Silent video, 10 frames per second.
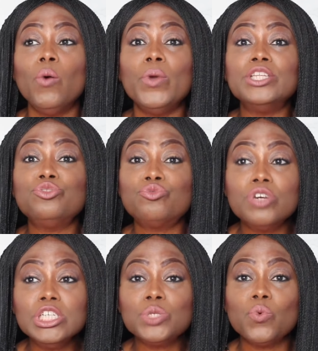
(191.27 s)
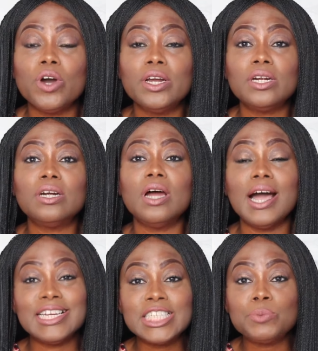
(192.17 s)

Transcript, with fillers: with rose water and